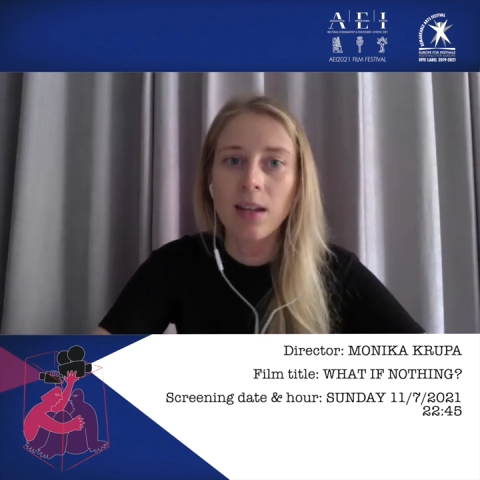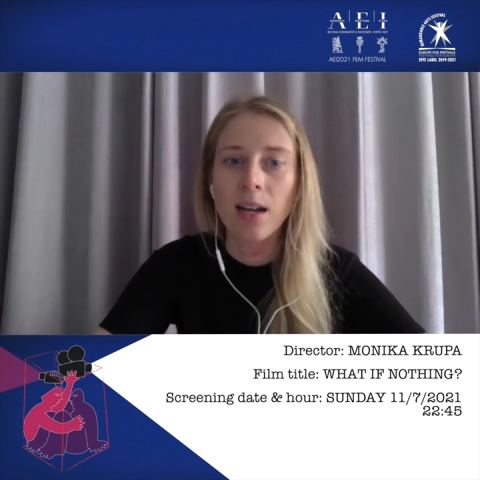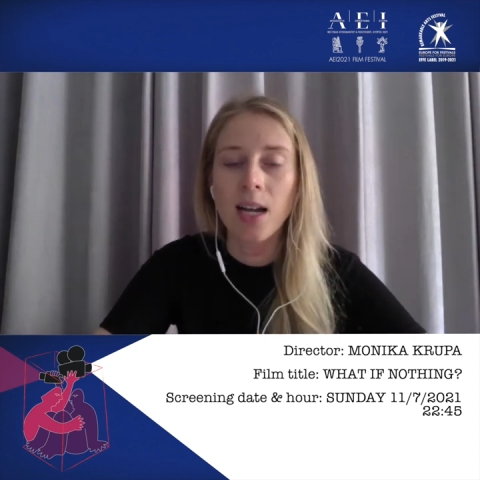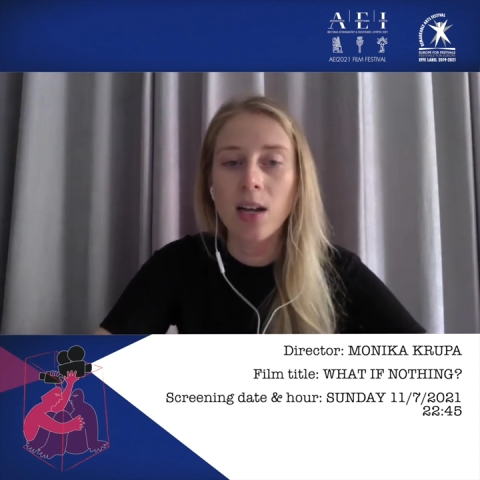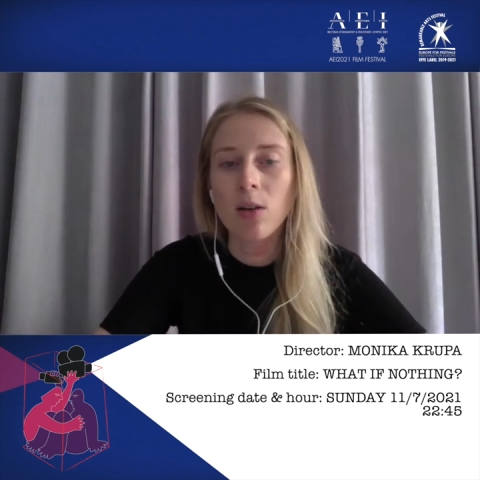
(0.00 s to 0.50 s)

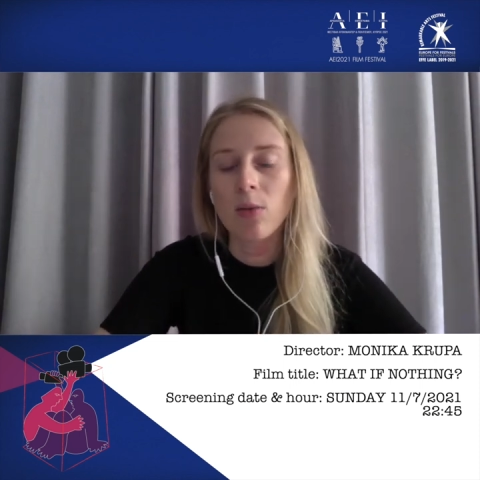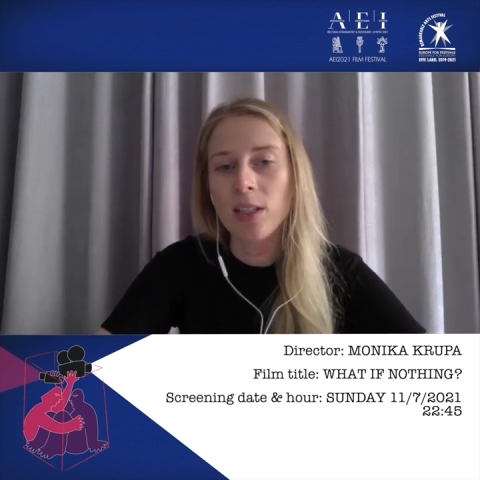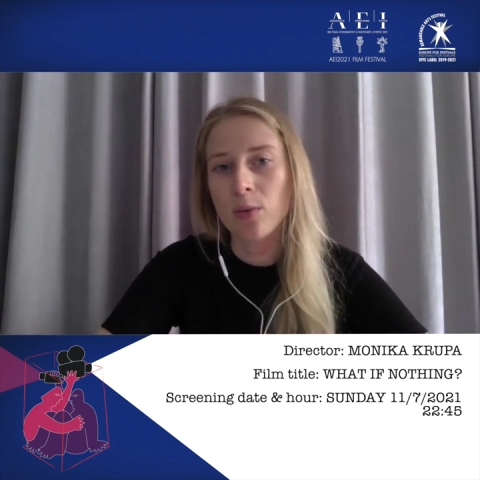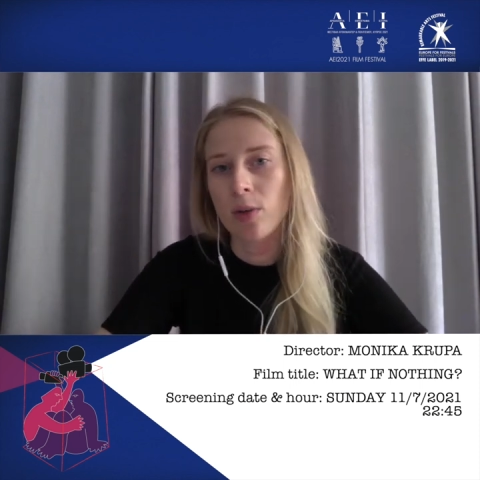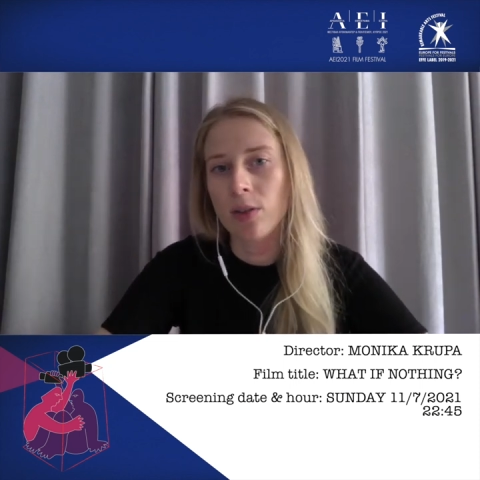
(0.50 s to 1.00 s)
I
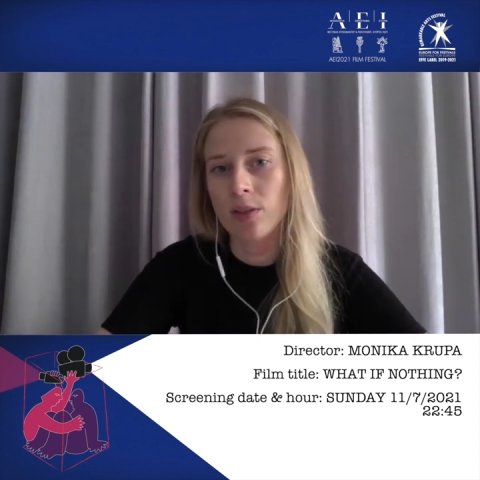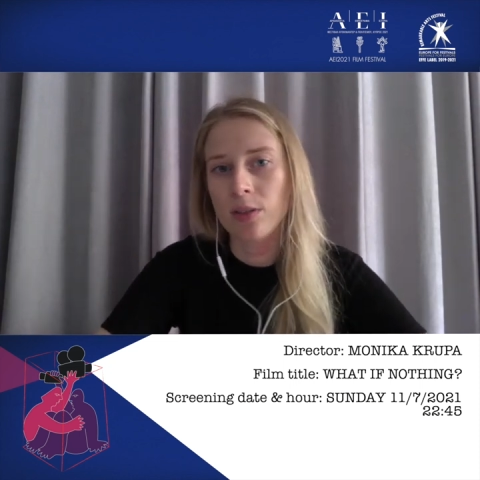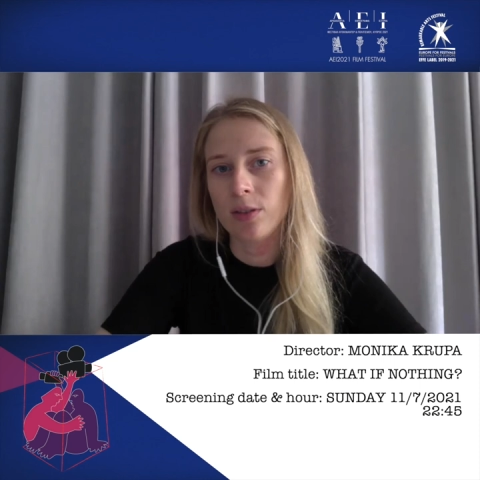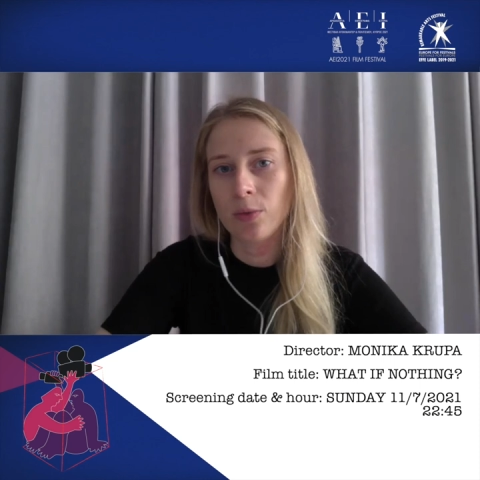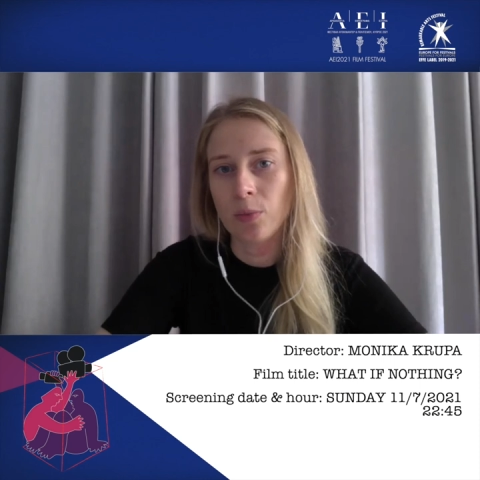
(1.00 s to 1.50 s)
always
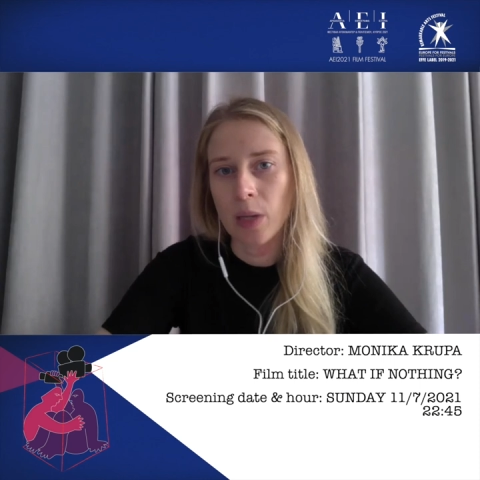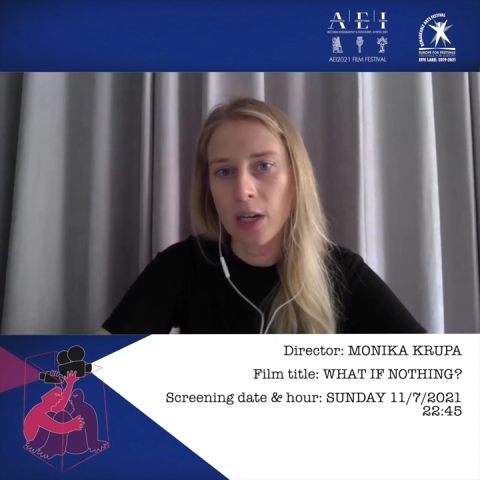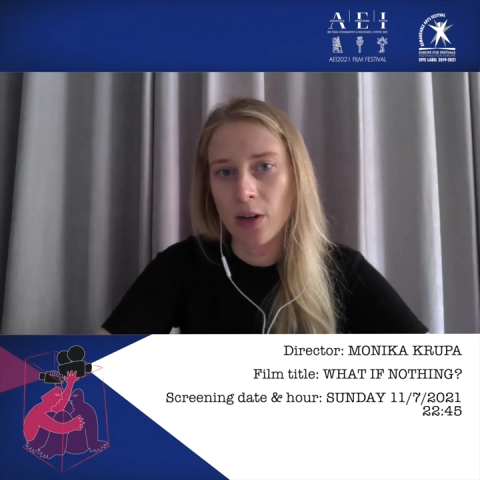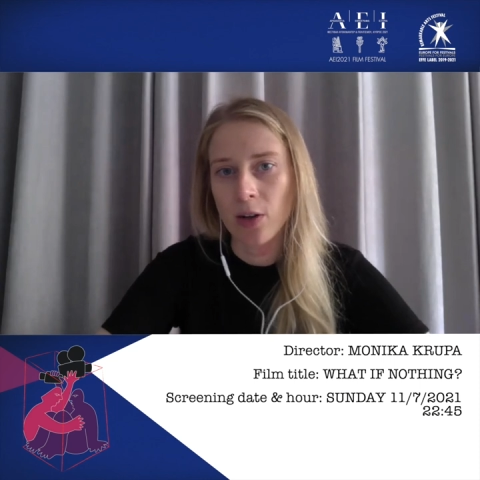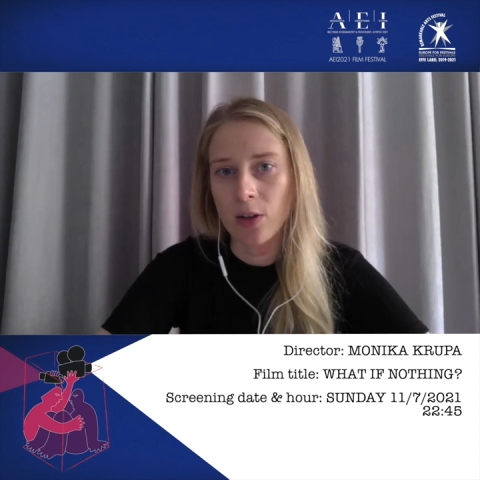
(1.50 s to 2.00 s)
wanted to be
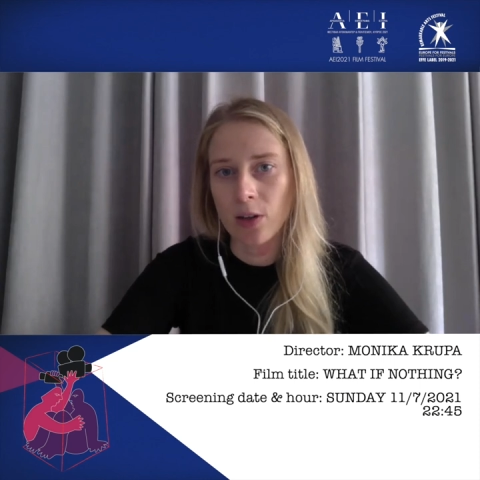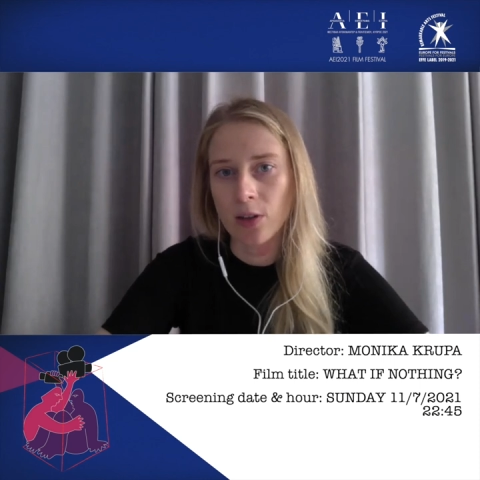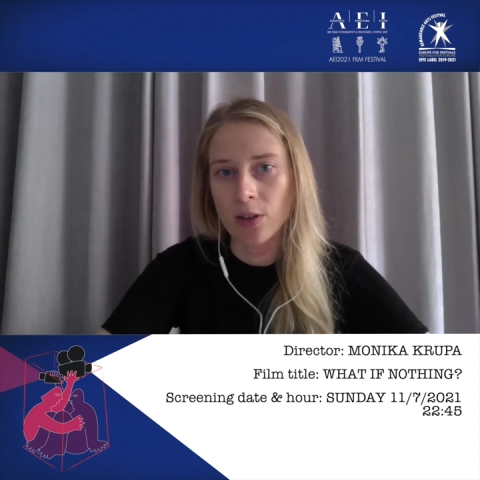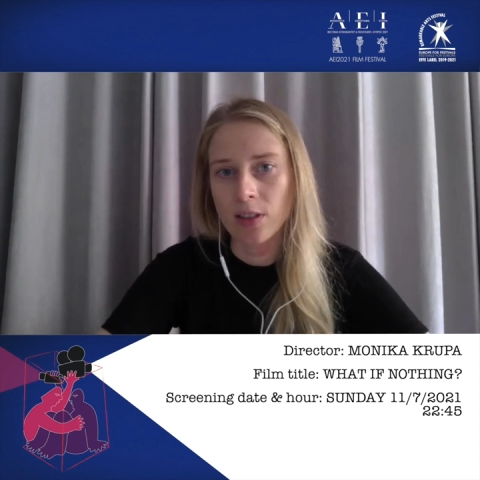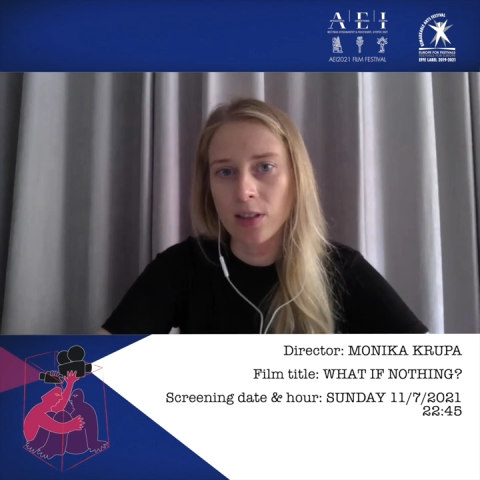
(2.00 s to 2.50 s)

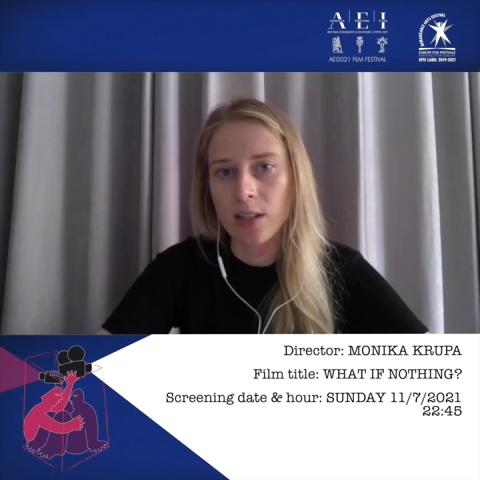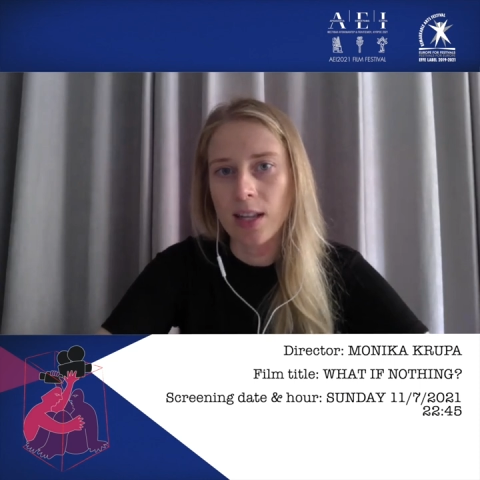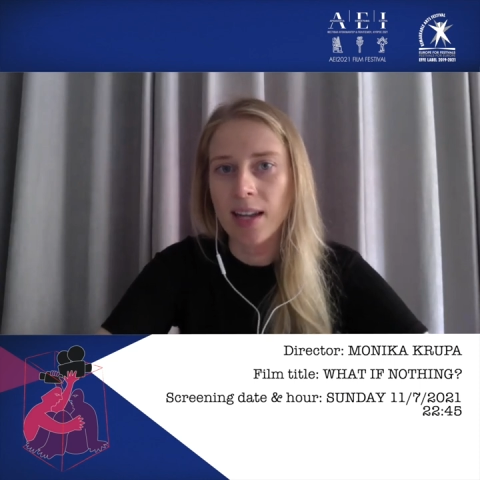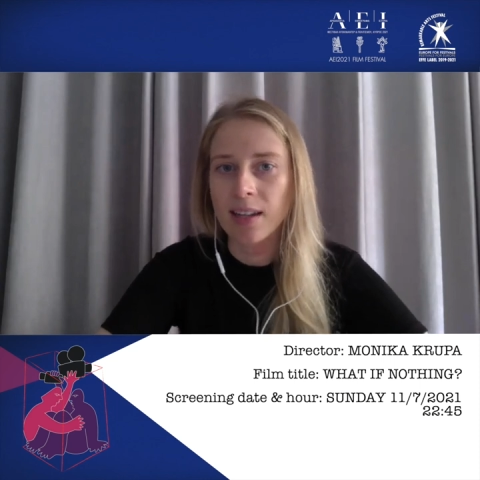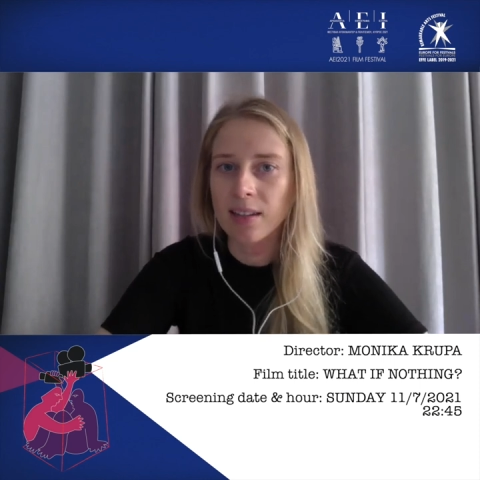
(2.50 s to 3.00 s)
archaeologist,
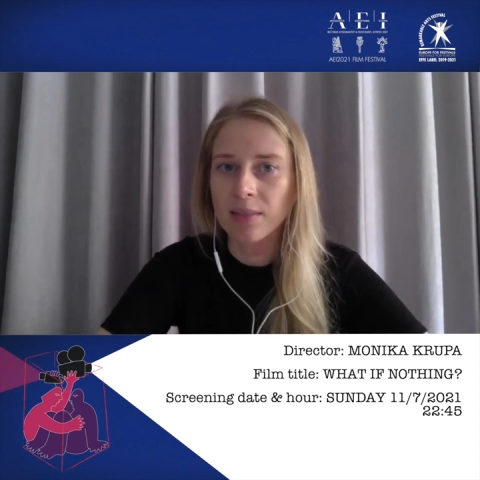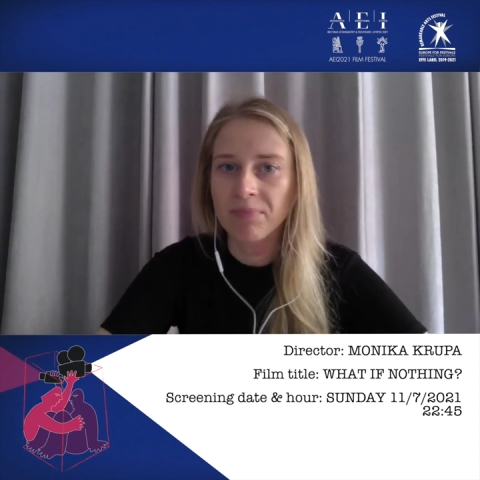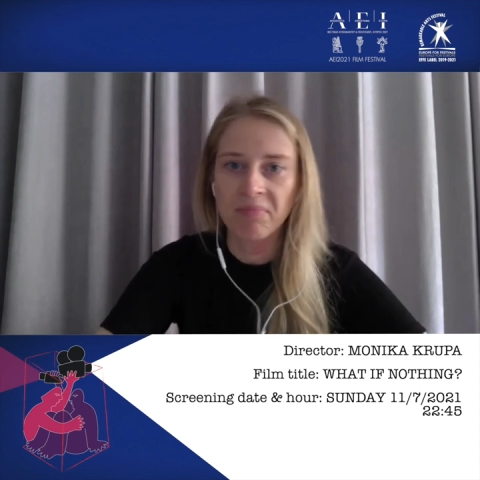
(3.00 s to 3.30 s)
like